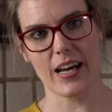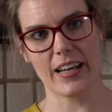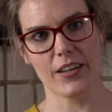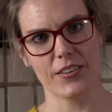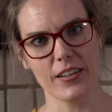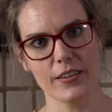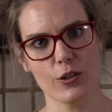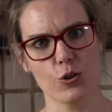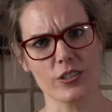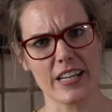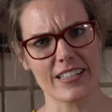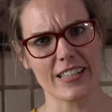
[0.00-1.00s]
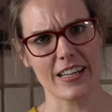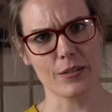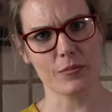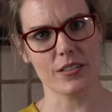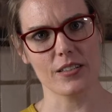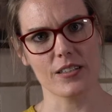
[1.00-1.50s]
and I think they go 10
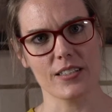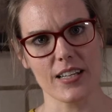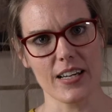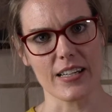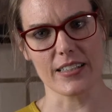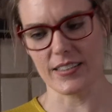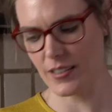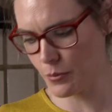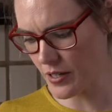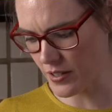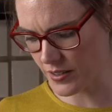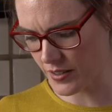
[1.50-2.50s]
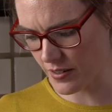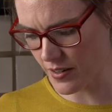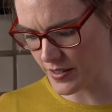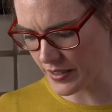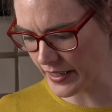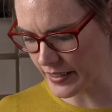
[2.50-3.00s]
times the size as well, because they
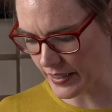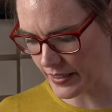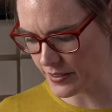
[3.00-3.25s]
are tiny.